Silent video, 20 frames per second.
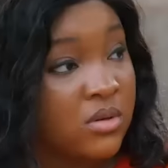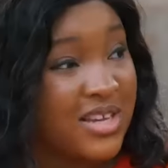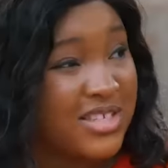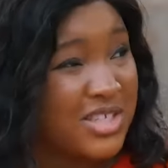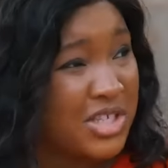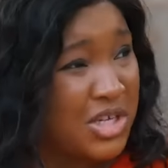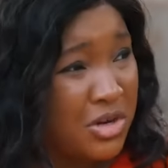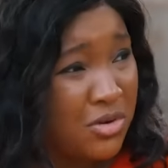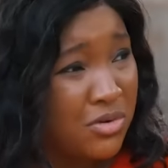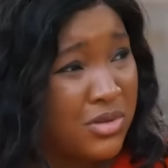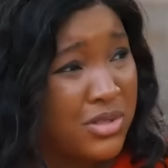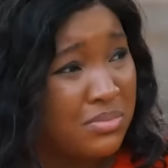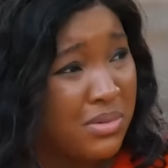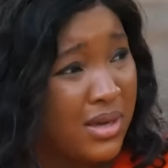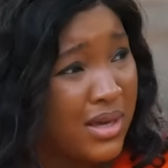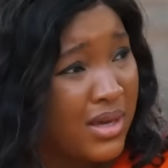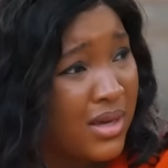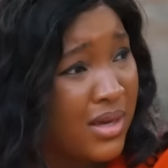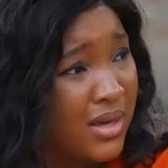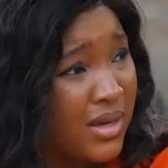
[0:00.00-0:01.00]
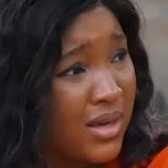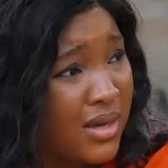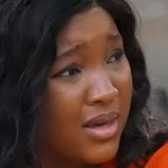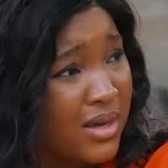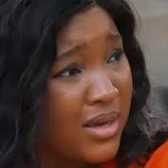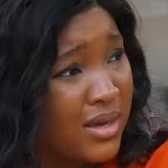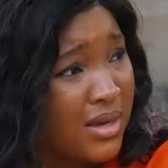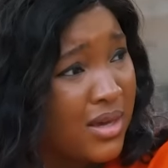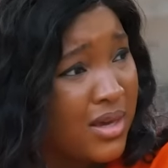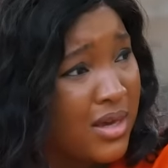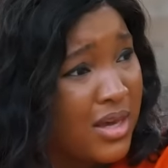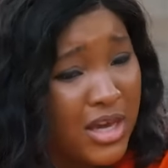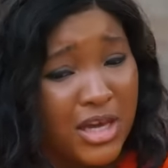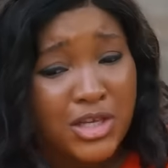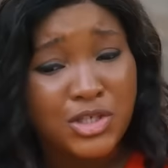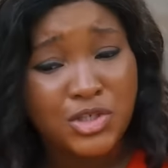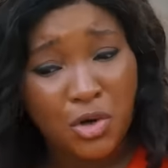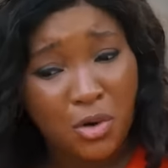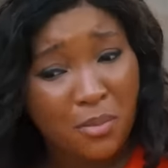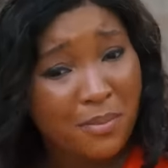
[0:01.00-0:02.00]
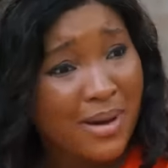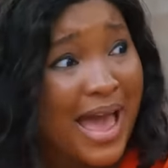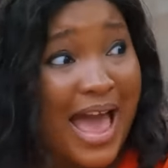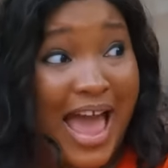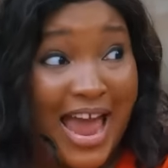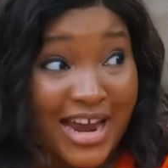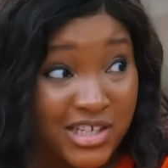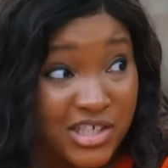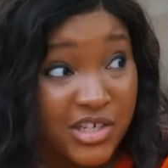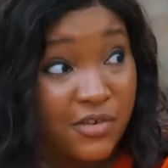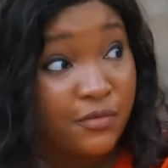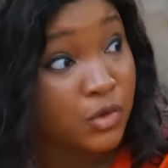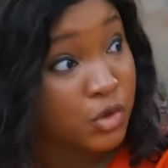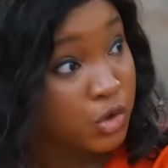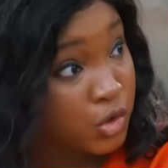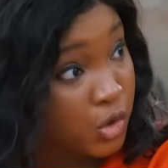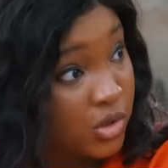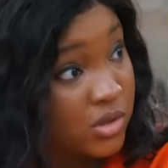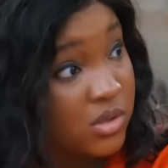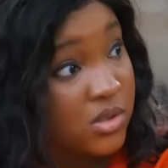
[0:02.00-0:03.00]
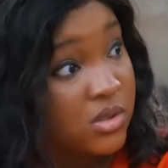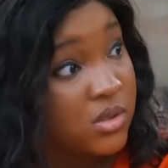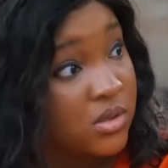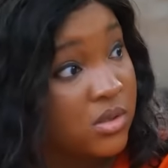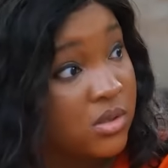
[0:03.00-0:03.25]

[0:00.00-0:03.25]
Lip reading: Excuse me. Ijoma, IJ for short.